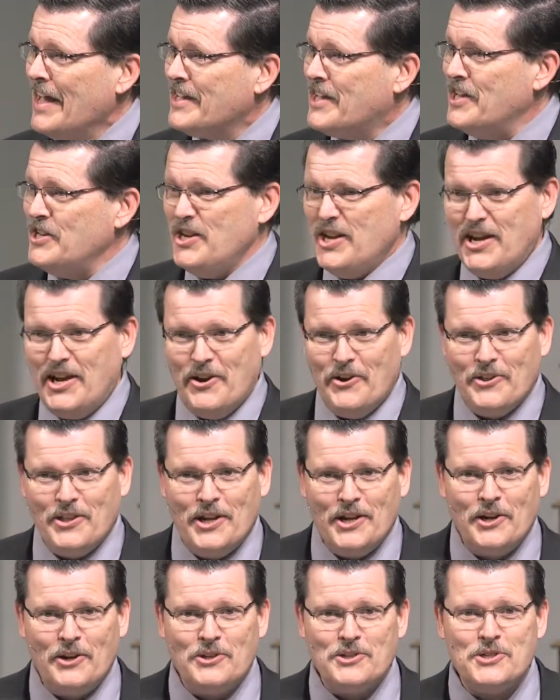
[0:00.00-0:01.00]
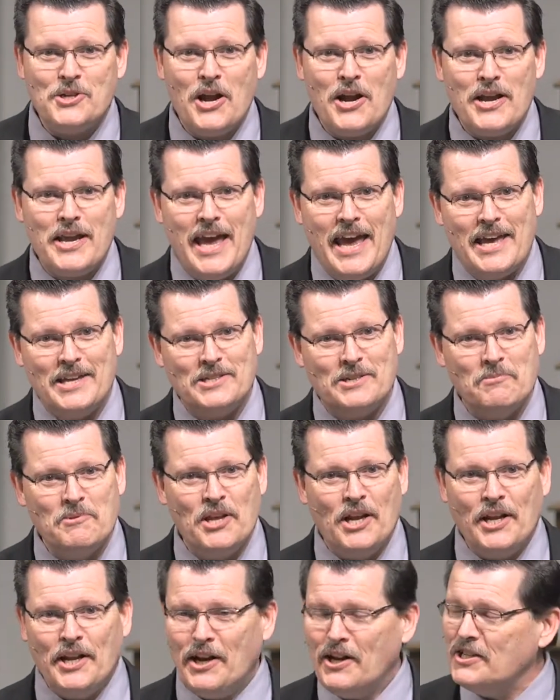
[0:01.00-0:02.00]
Can you hear the little sarcasm,
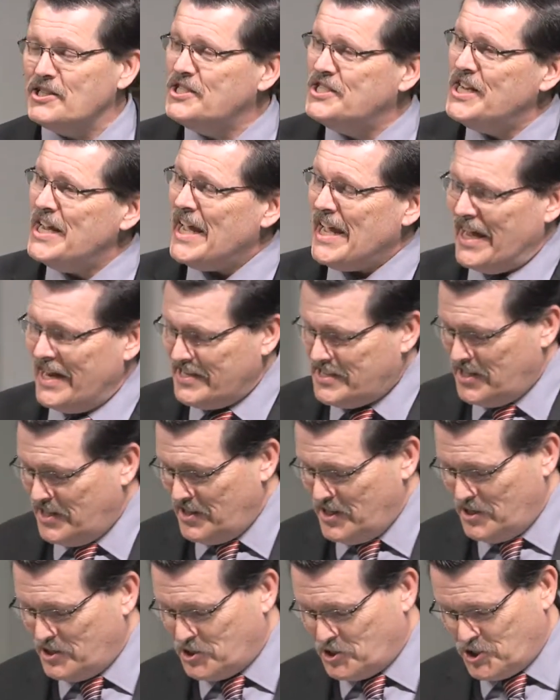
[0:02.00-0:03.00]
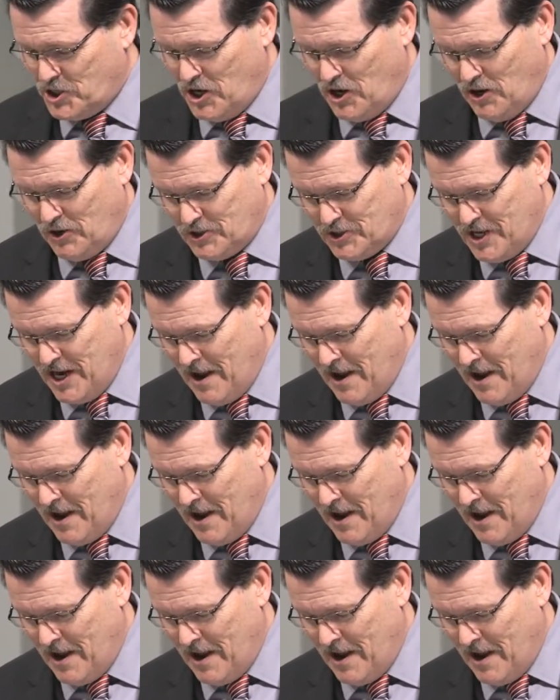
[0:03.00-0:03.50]
the little dig to this church?